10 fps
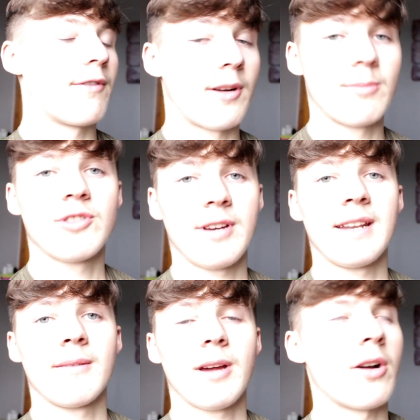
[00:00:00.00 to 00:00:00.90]
from
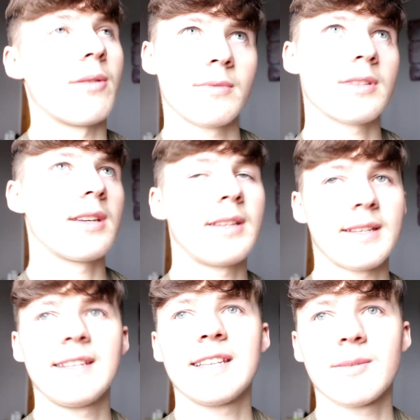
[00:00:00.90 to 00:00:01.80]
trading. Or
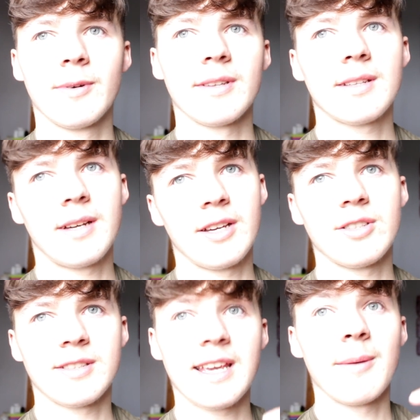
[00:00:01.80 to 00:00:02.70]
not this month, I
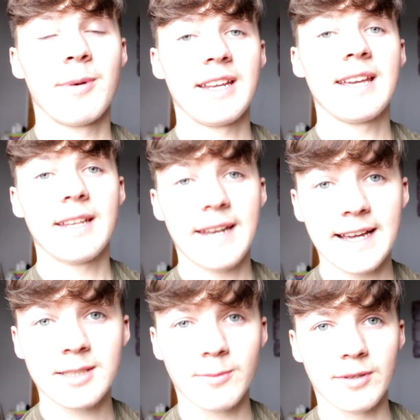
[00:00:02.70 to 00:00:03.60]
should say by the end of
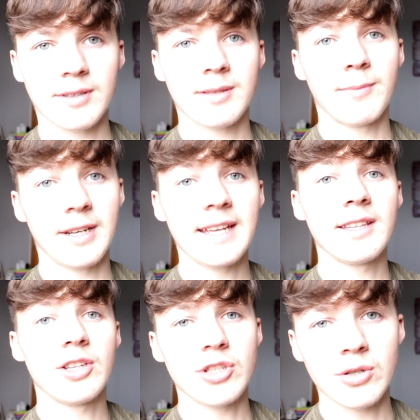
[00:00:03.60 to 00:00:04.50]
next month, by the
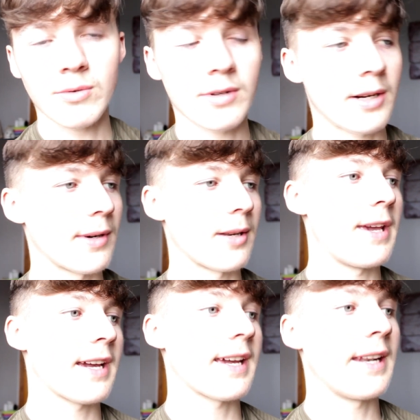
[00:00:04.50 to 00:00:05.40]
end of June, I want to
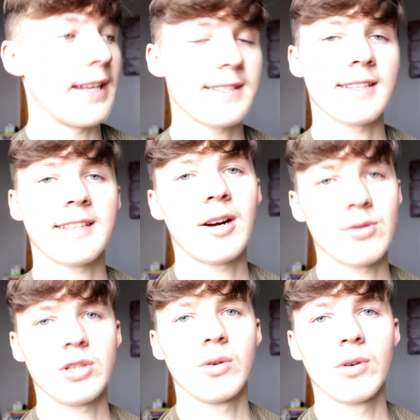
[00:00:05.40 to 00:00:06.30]
make at least
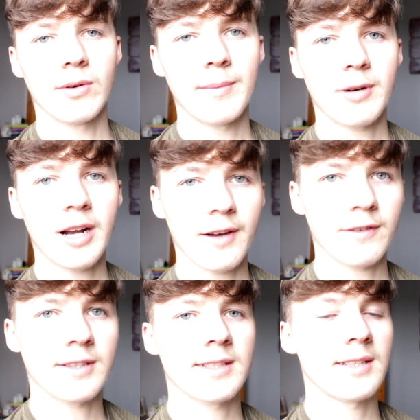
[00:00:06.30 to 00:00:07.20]
€1,000 in
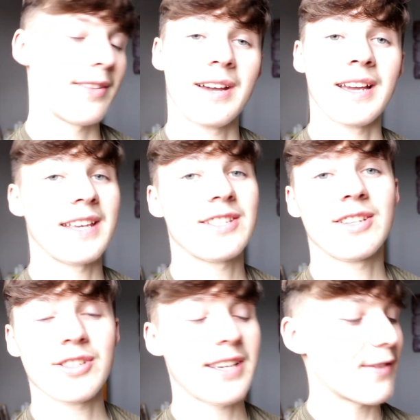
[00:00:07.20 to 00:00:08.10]
profits. I guess
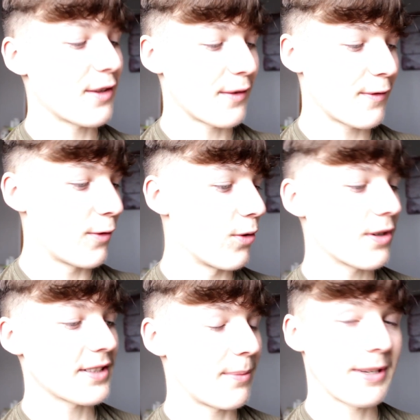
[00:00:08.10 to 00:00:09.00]
I just have to
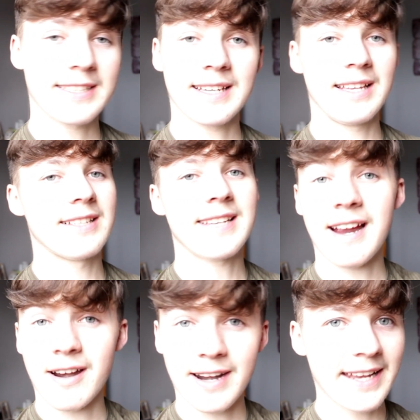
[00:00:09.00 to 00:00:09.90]
focus on my skills
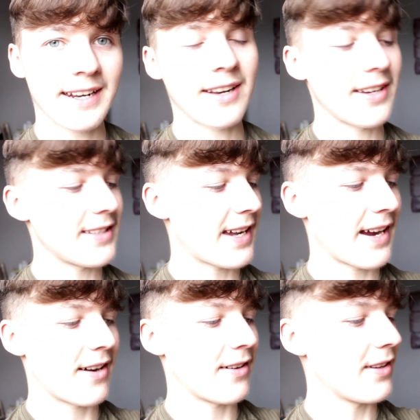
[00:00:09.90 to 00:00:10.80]
hard, analyze
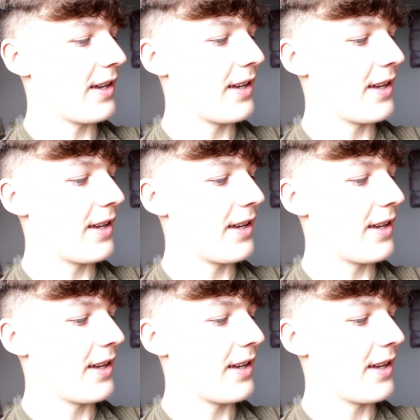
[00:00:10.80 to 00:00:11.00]
hard,